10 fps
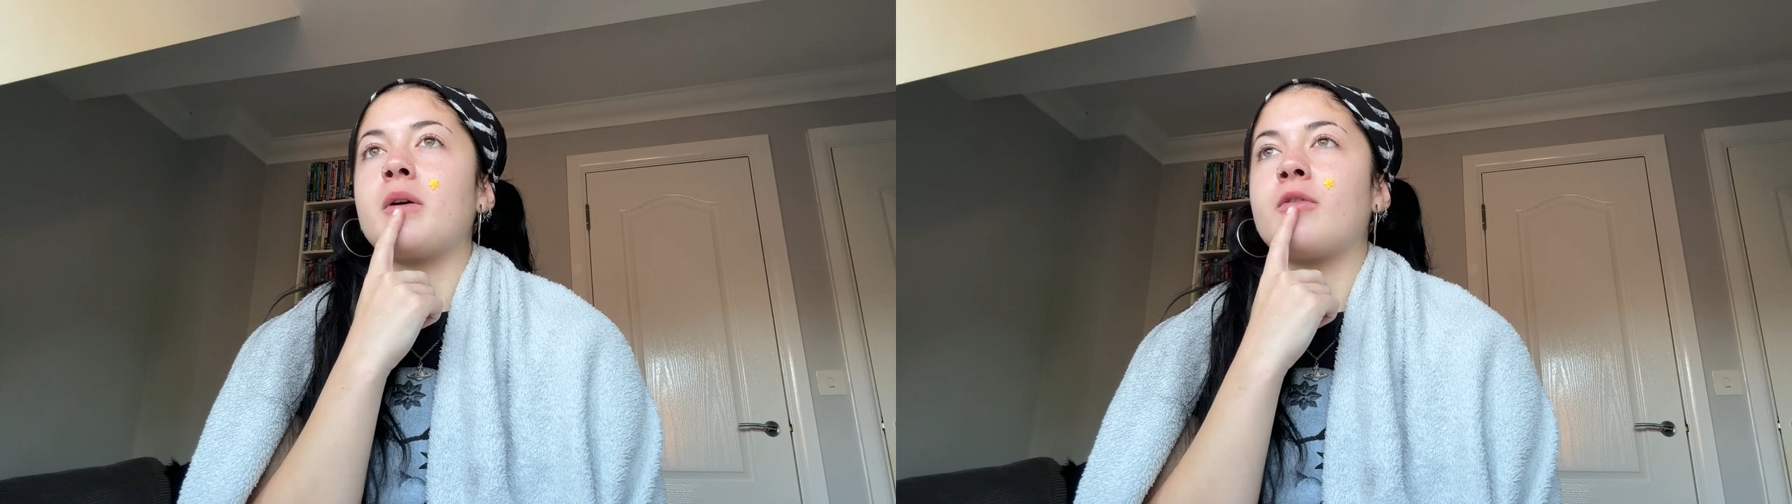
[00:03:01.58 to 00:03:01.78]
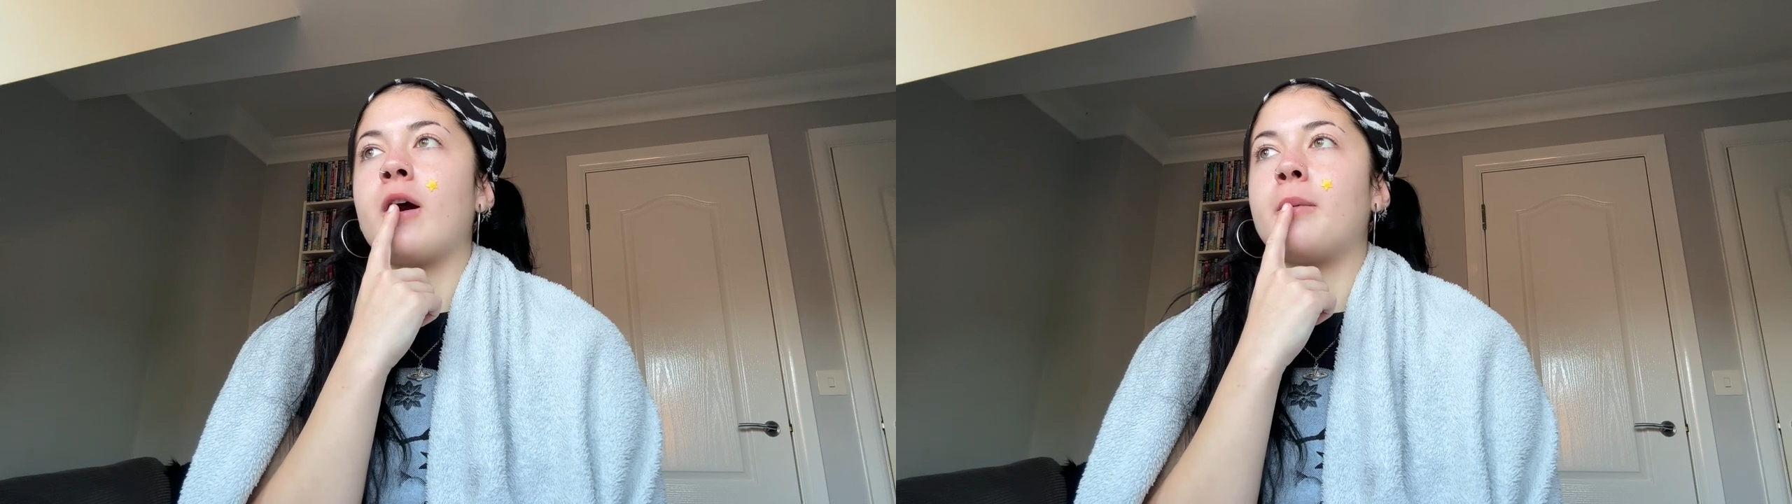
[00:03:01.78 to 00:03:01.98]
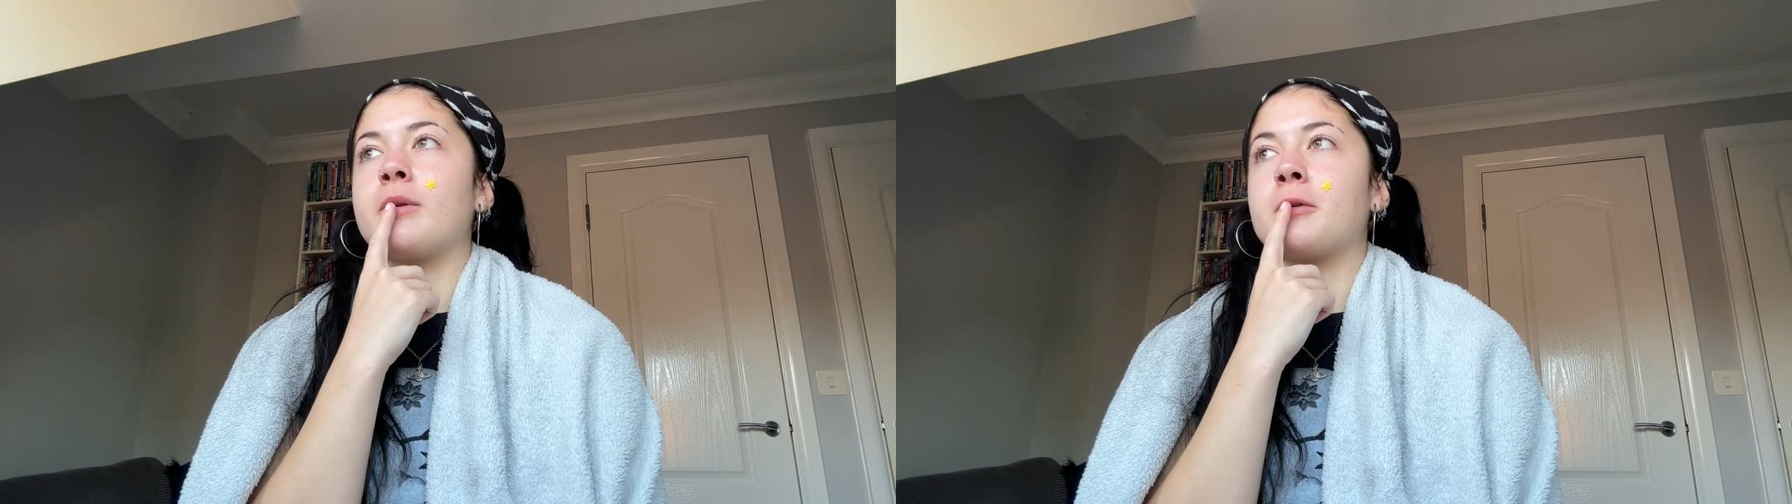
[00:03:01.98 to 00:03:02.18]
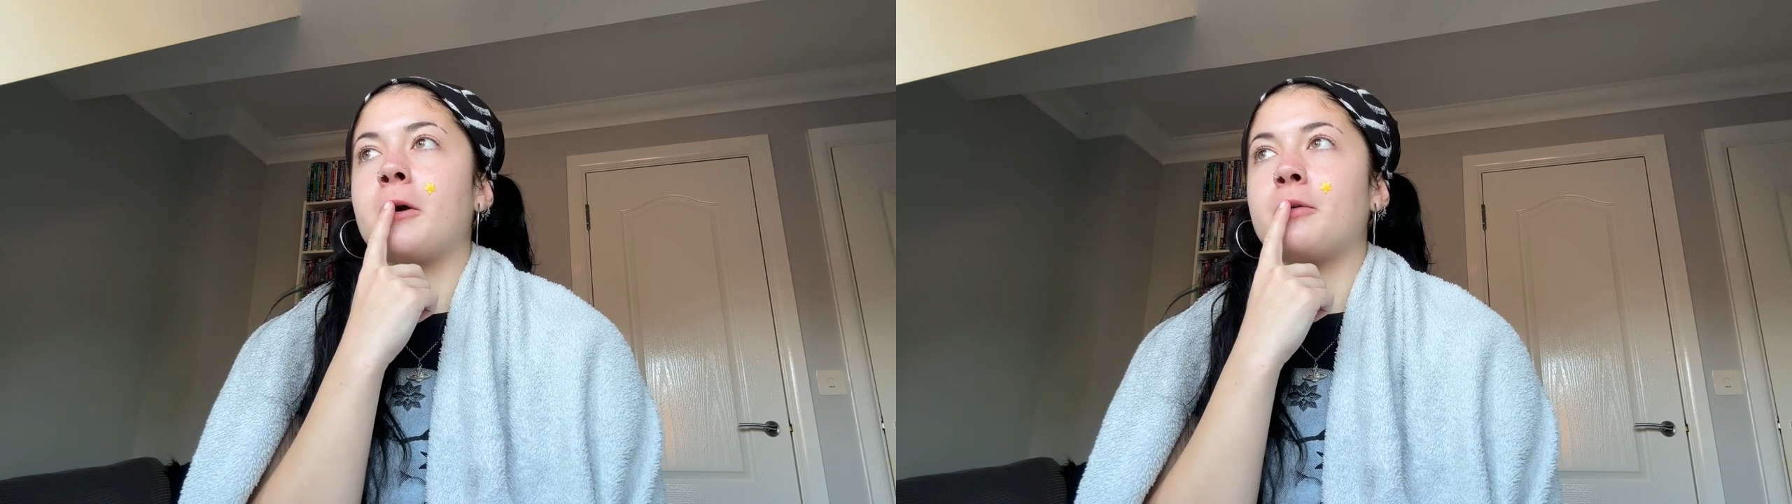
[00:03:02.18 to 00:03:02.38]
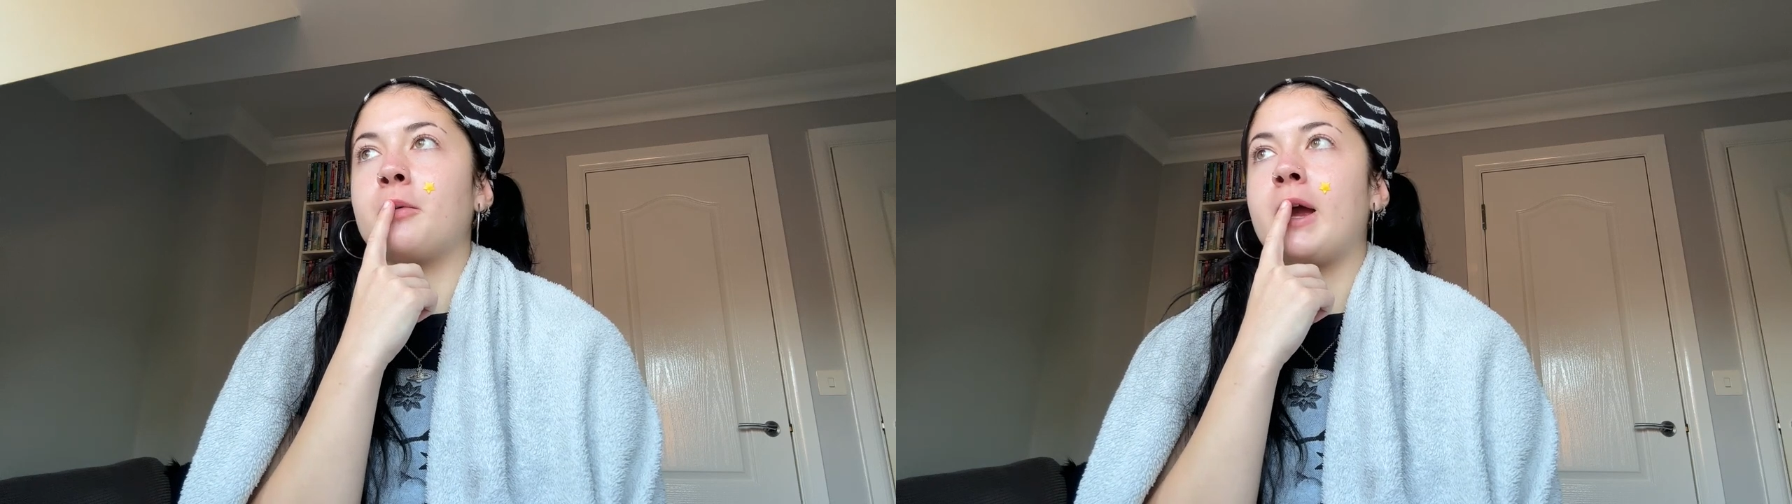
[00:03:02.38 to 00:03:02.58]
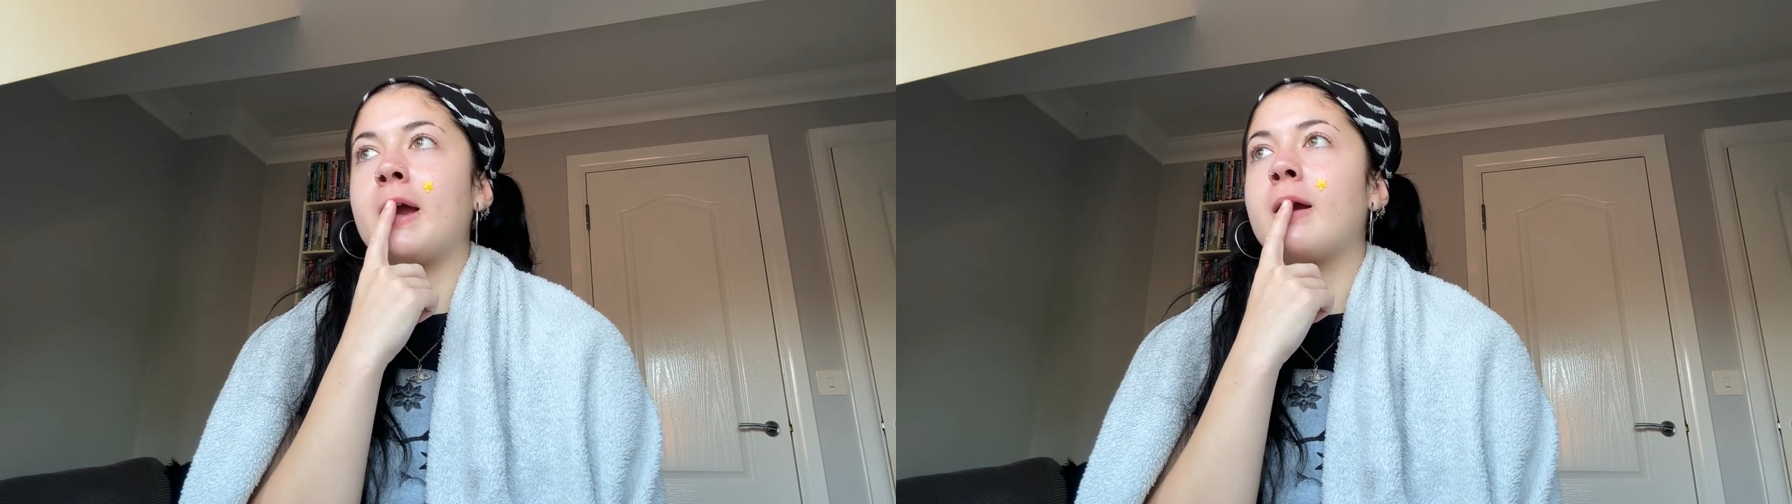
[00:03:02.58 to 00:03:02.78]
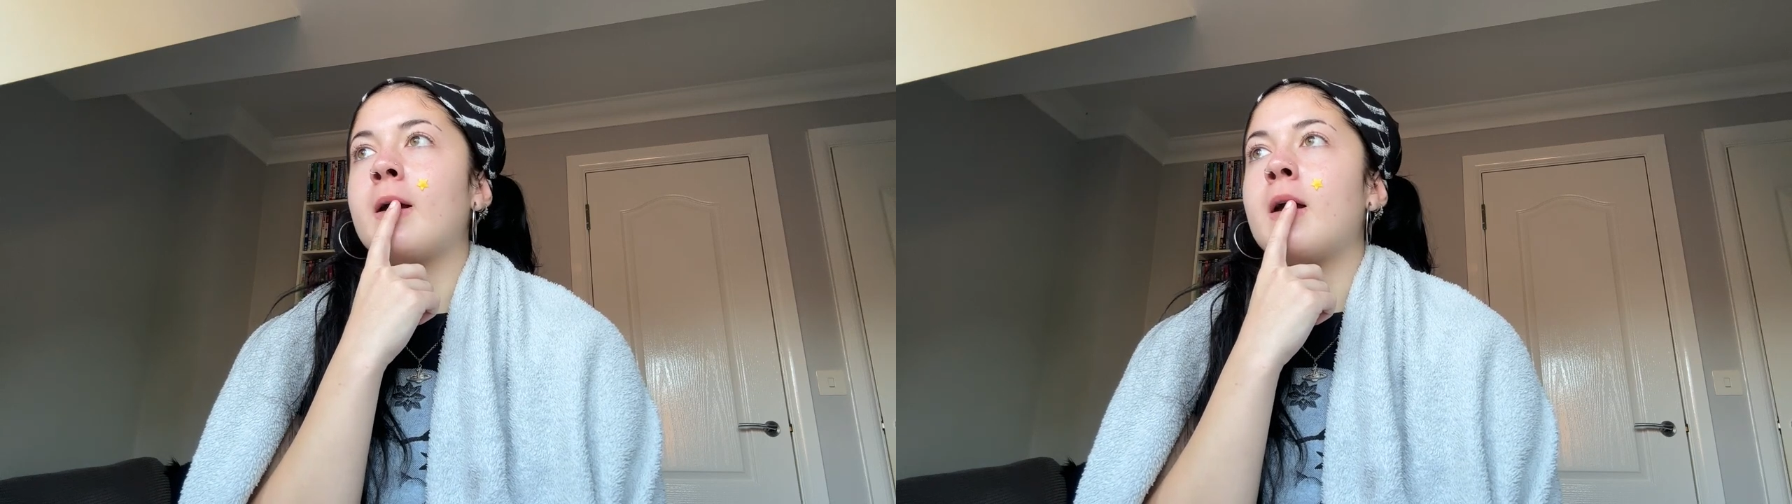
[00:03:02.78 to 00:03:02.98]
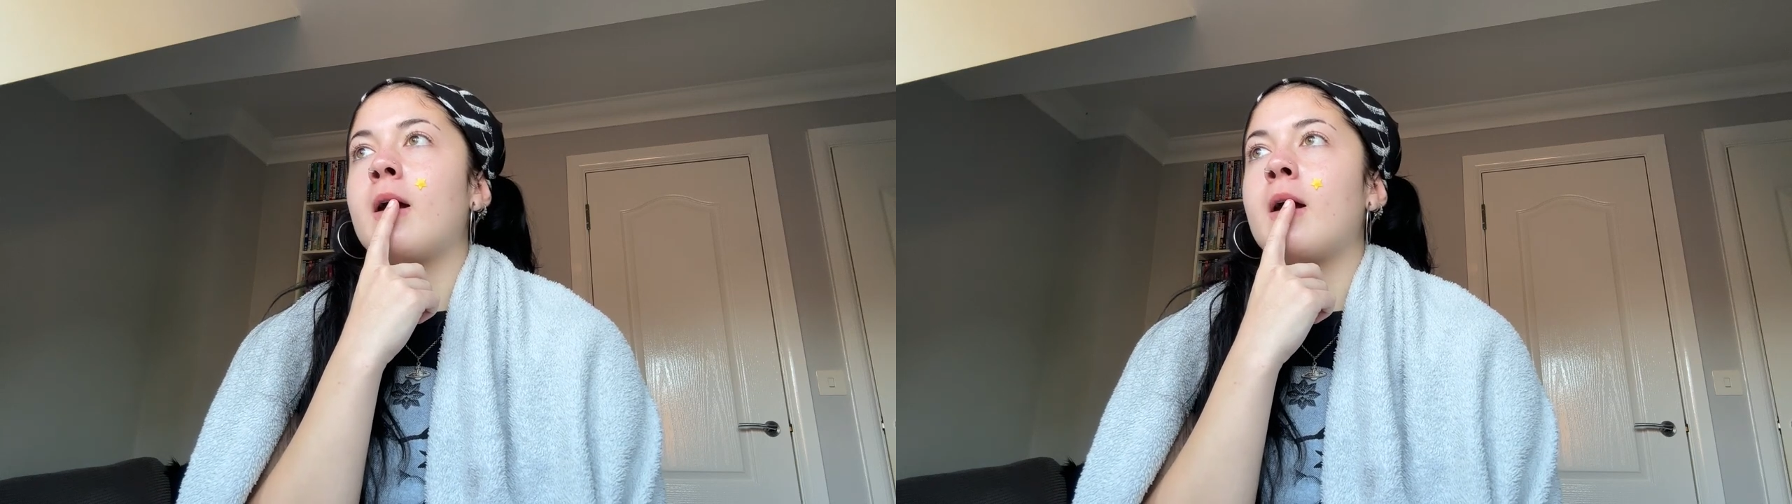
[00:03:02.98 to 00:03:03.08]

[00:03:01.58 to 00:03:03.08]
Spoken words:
therapist last week,